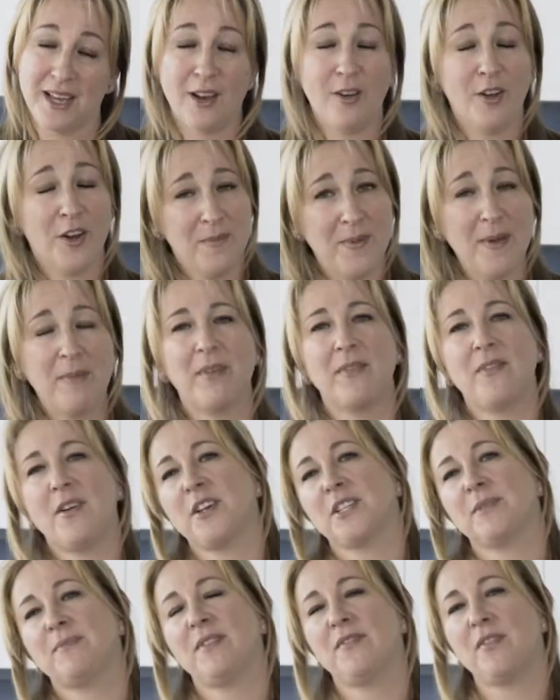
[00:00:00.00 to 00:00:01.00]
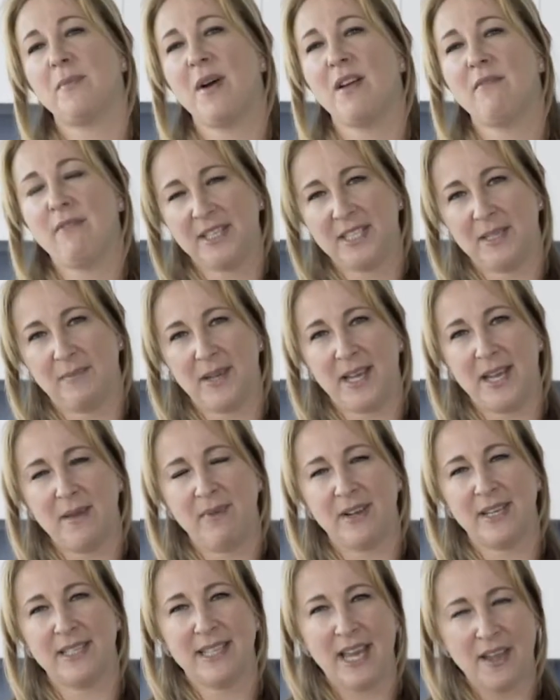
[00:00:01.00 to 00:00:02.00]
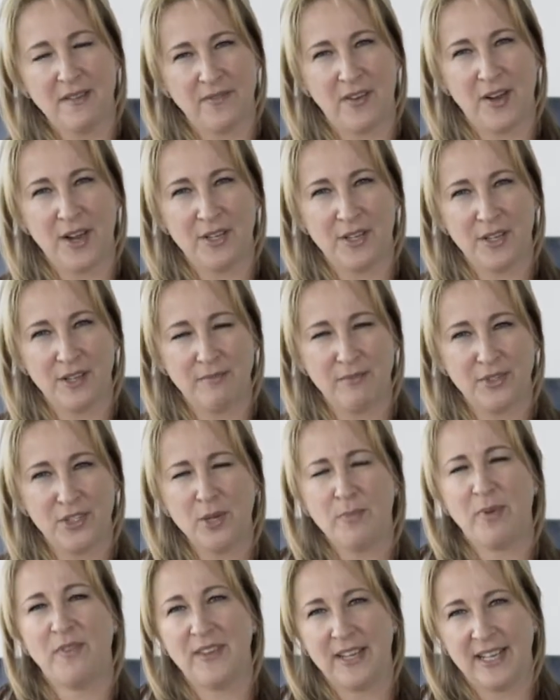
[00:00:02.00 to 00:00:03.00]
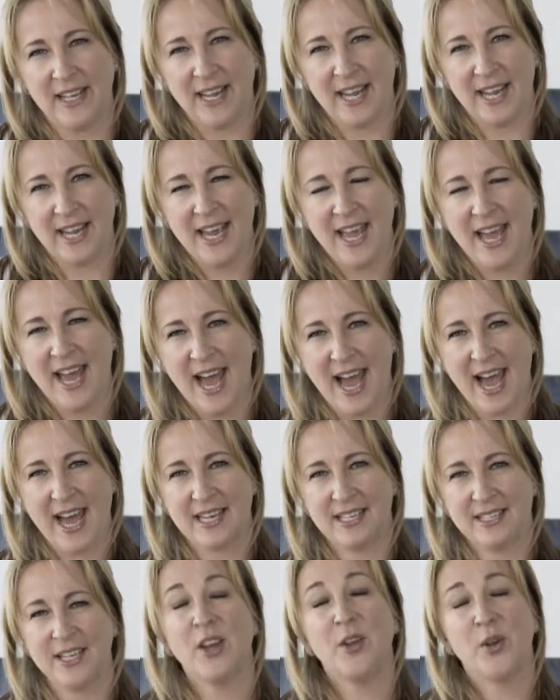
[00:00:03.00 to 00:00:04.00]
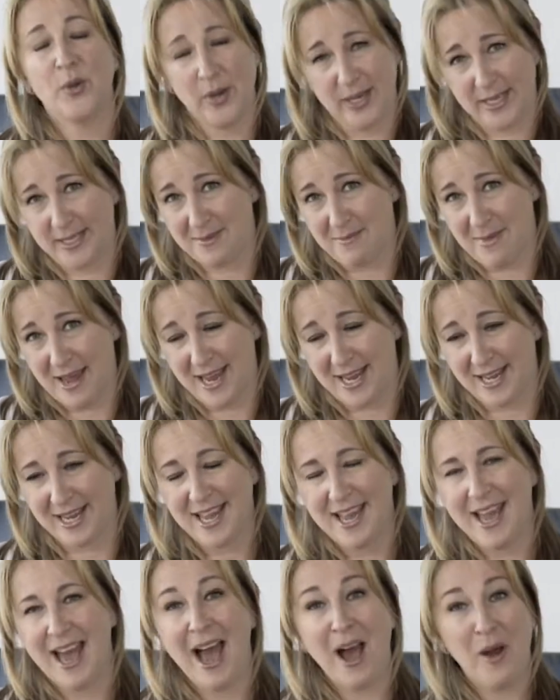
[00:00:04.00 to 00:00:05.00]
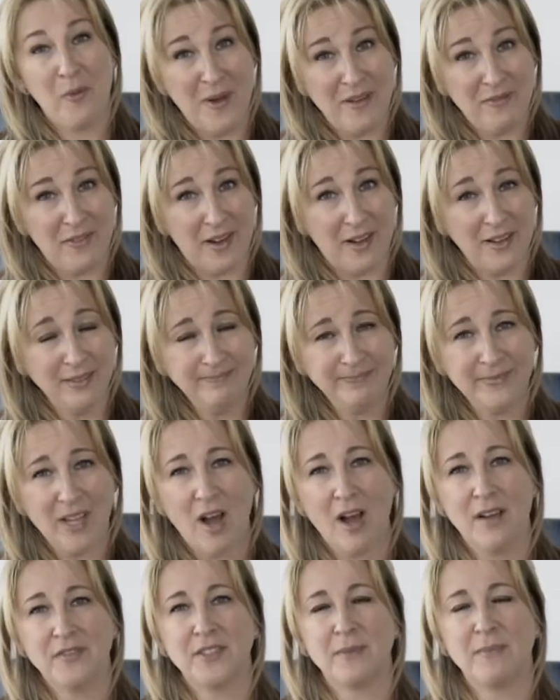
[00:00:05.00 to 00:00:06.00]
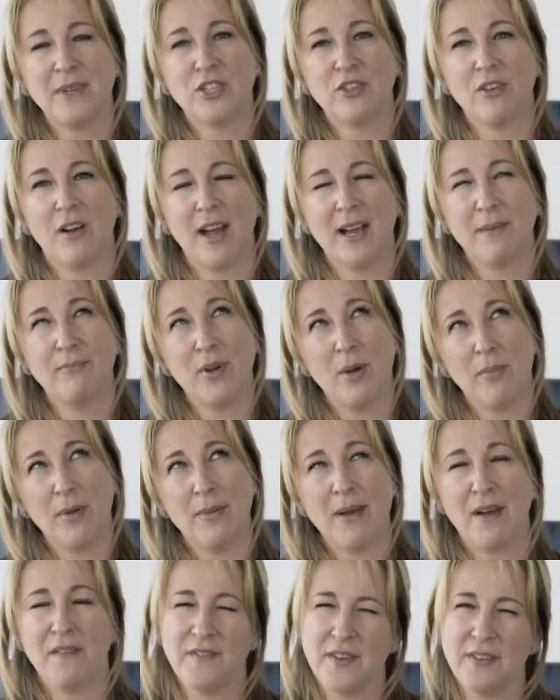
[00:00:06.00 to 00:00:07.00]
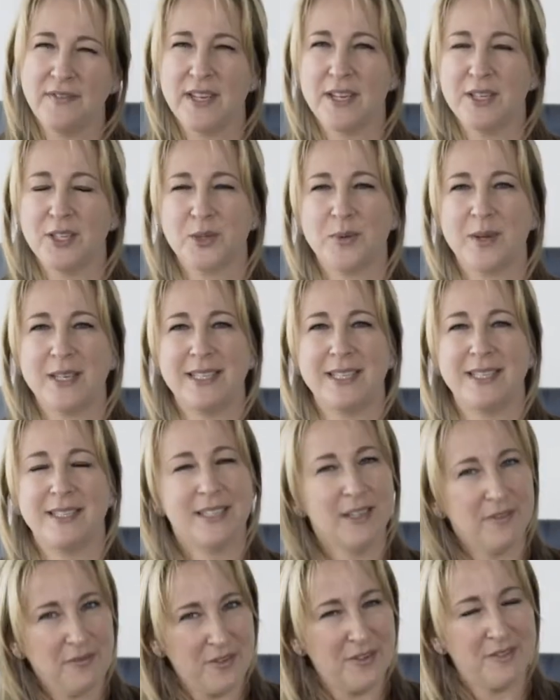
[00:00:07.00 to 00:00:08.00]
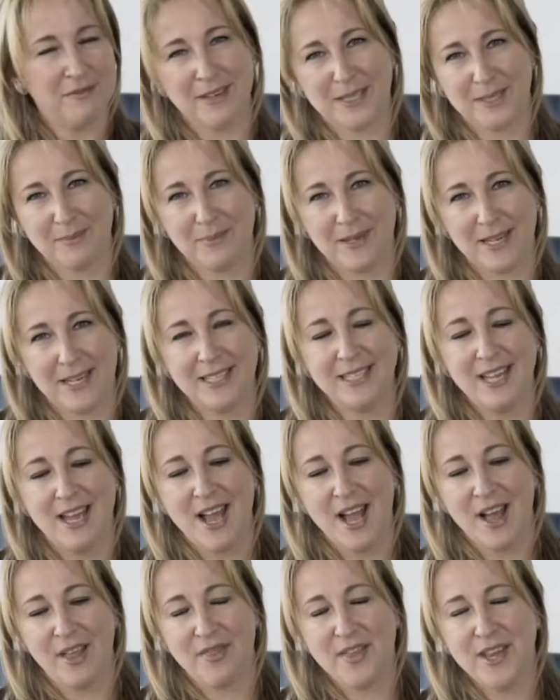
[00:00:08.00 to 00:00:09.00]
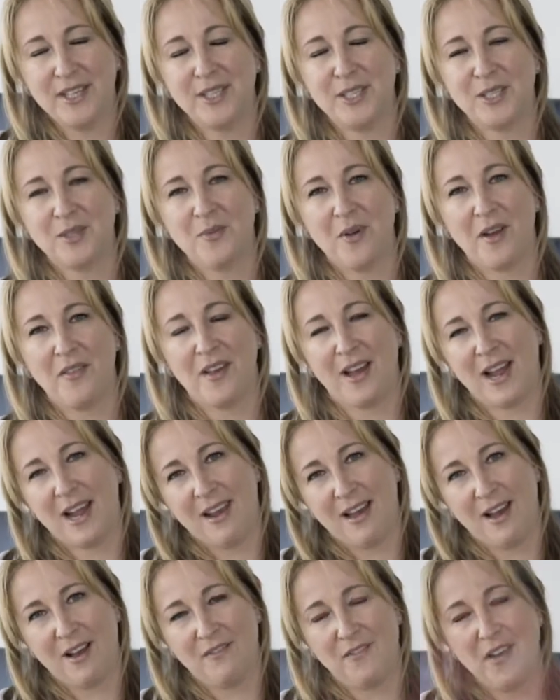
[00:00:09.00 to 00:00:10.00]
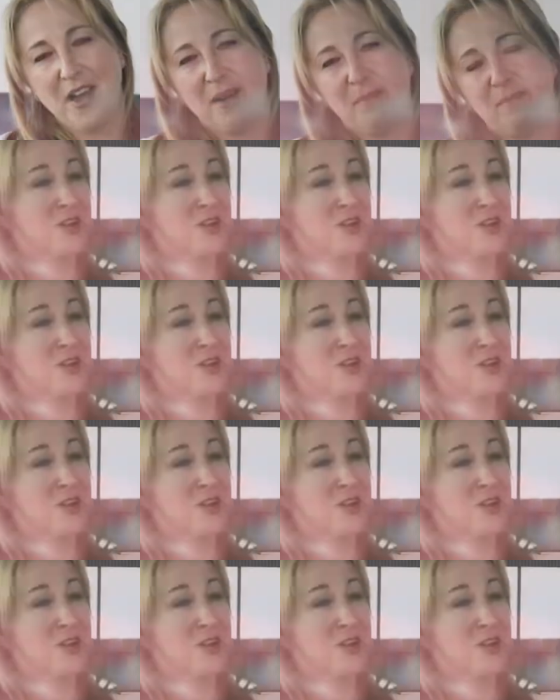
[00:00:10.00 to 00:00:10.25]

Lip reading: A lot of people have asked me for my recipe because they find them super fiddly and annoying to make. However, after me trying probably about 15 to 20 different recipes, this is the one that I love.